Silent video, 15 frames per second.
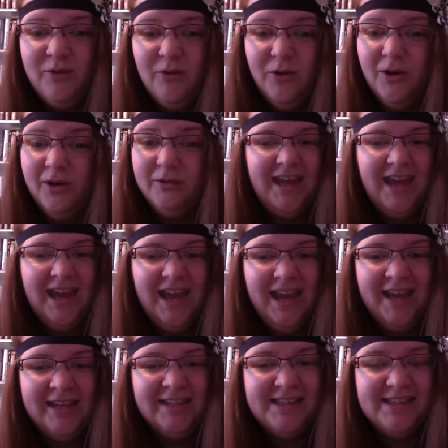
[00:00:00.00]
wrong.
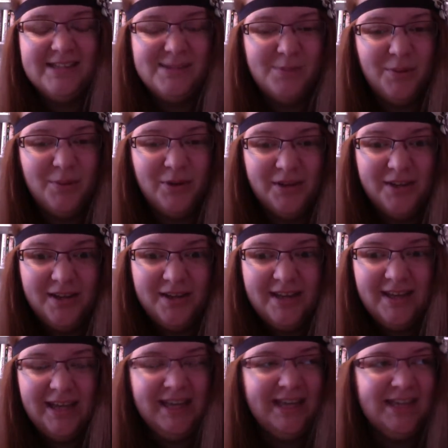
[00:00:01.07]
And this book
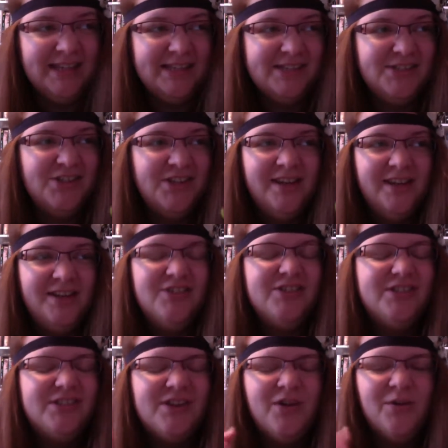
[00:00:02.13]
is
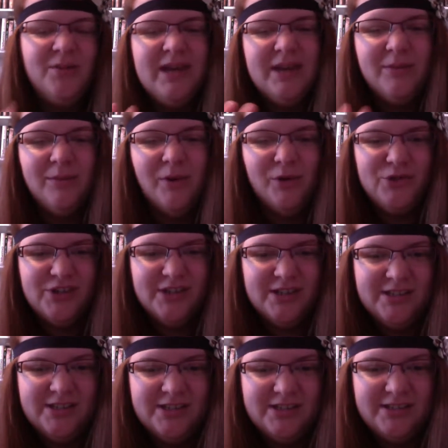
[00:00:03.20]
just so many
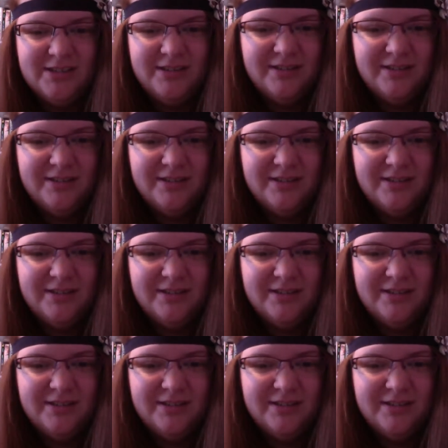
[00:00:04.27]
emotions.